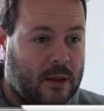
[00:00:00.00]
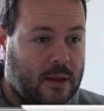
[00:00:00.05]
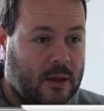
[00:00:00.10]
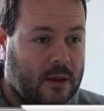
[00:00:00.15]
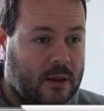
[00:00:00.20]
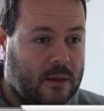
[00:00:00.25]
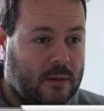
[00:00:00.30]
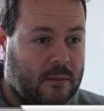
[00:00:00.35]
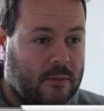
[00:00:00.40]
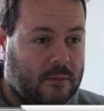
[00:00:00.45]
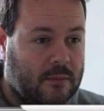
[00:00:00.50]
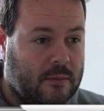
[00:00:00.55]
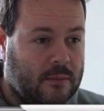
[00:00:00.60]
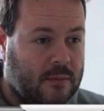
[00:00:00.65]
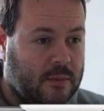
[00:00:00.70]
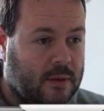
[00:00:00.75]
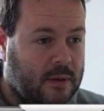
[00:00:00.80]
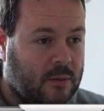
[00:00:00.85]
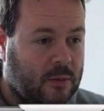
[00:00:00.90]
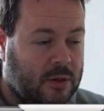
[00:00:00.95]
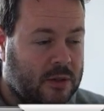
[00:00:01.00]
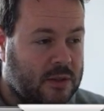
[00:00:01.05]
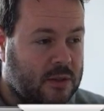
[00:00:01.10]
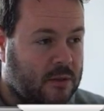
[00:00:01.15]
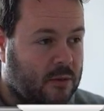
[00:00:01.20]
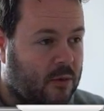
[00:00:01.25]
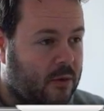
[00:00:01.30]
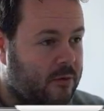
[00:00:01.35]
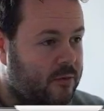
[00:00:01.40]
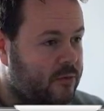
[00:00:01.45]
a great system, and it really,
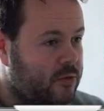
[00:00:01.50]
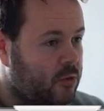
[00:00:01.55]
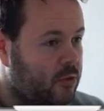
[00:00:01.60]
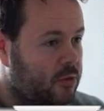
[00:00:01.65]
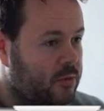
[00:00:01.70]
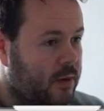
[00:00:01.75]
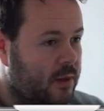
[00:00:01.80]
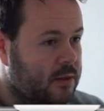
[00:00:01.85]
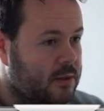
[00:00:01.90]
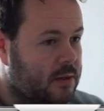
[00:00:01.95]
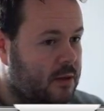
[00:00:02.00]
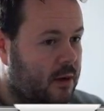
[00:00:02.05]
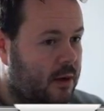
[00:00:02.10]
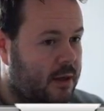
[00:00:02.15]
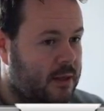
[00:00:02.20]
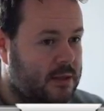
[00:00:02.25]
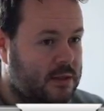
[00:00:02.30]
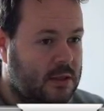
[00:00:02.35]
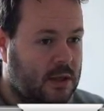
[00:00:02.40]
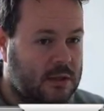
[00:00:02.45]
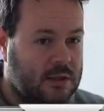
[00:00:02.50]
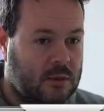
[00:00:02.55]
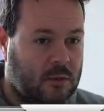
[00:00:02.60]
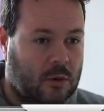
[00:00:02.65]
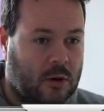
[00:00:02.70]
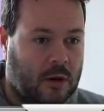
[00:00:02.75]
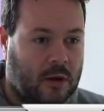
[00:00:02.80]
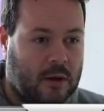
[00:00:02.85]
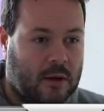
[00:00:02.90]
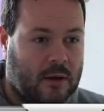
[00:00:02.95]
again, brings the immersion,
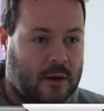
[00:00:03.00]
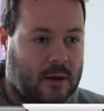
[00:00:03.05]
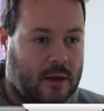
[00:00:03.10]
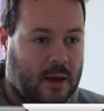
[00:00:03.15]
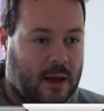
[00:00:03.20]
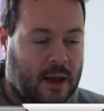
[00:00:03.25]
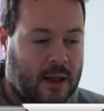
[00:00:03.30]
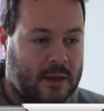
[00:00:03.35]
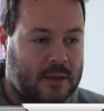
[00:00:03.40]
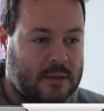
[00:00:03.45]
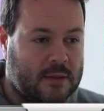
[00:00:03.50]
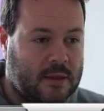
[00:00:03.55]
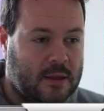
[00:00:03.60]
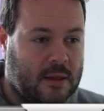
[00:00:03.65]
helps you there. So